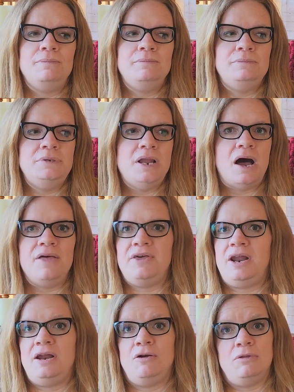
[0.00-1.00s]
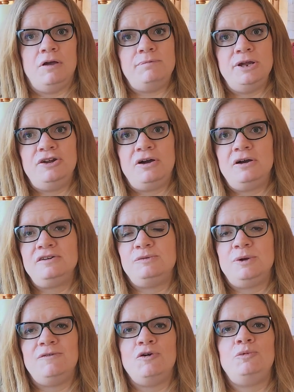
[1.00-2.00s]
Not that I don't love my dogs,
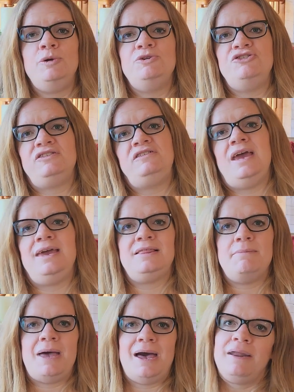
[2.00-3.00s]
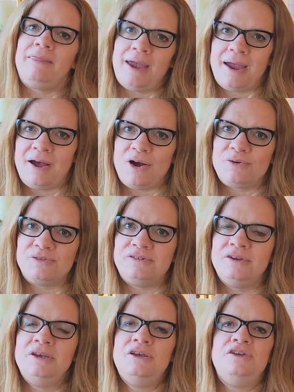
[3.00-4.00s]
whatever. We would just take them out of the house
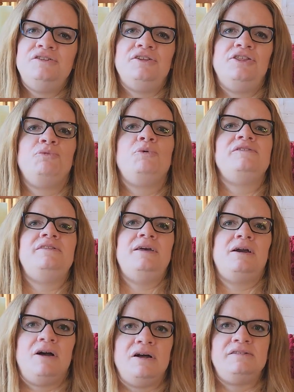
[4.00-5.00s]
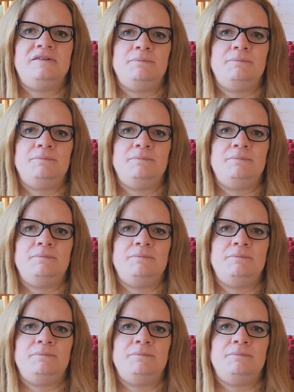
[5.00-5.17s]
so there wasn't that constant